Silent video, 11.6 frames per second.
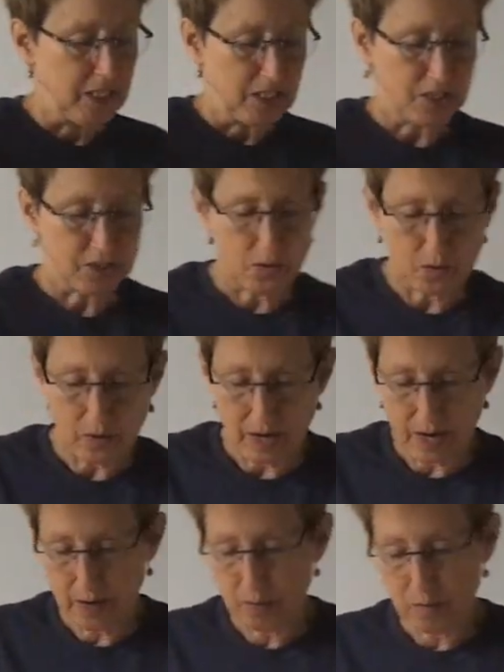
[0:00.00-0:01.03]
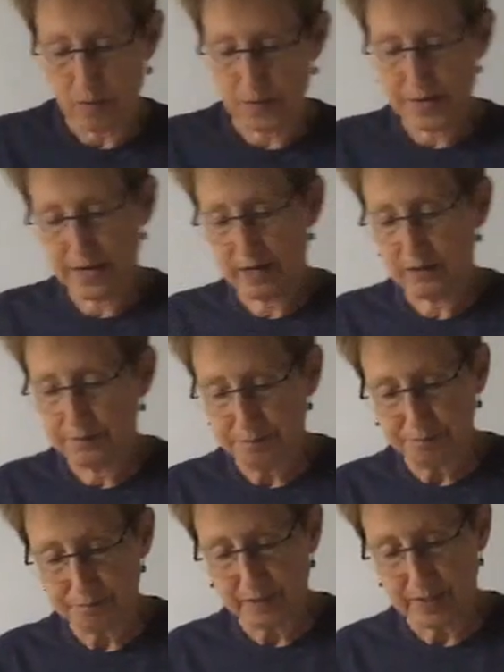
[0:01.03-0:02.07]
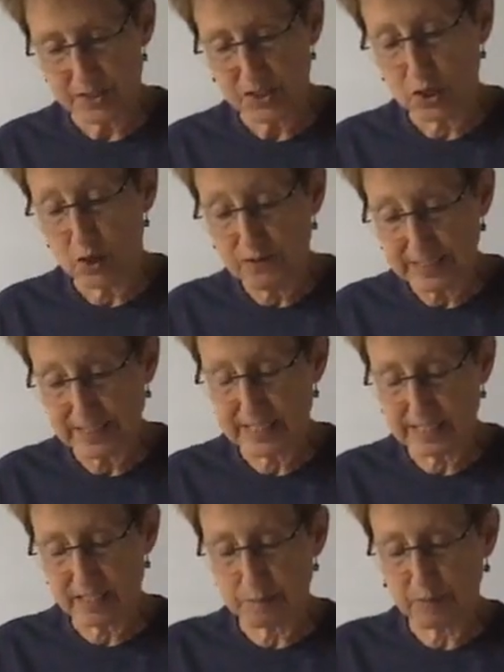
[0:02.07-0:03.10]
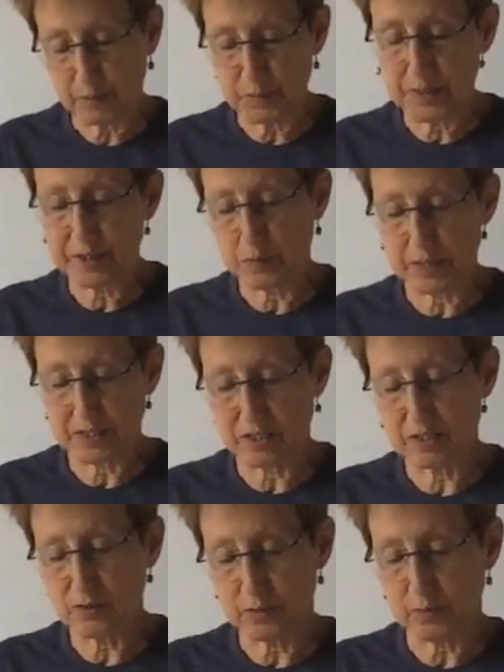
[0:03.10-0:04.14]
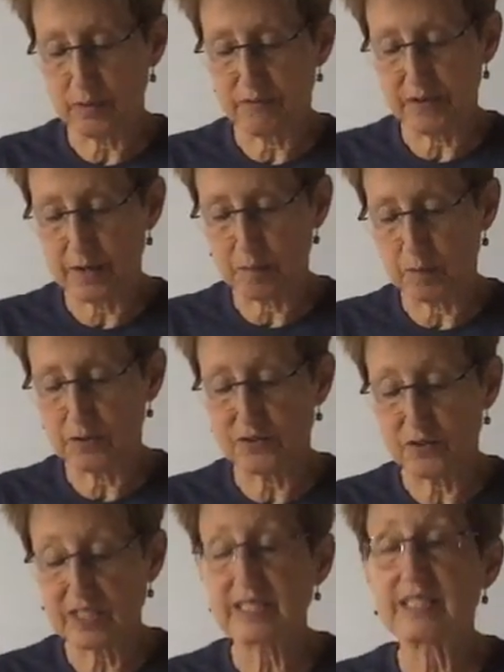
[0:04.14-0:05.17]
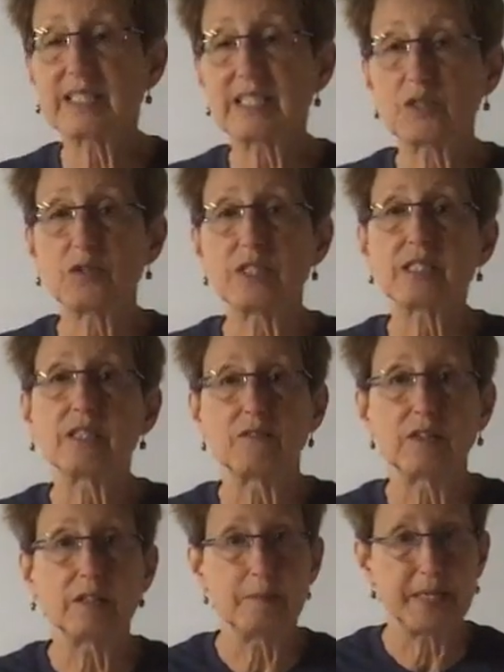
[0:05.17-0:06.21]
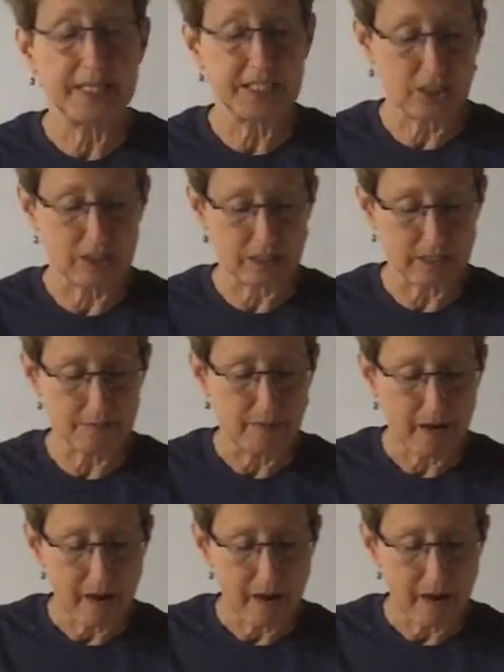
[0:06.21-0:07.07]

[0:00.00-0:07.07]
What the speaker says: So I wrote down, solving a system of 3 equations with 3 variables uses a series of eliminations.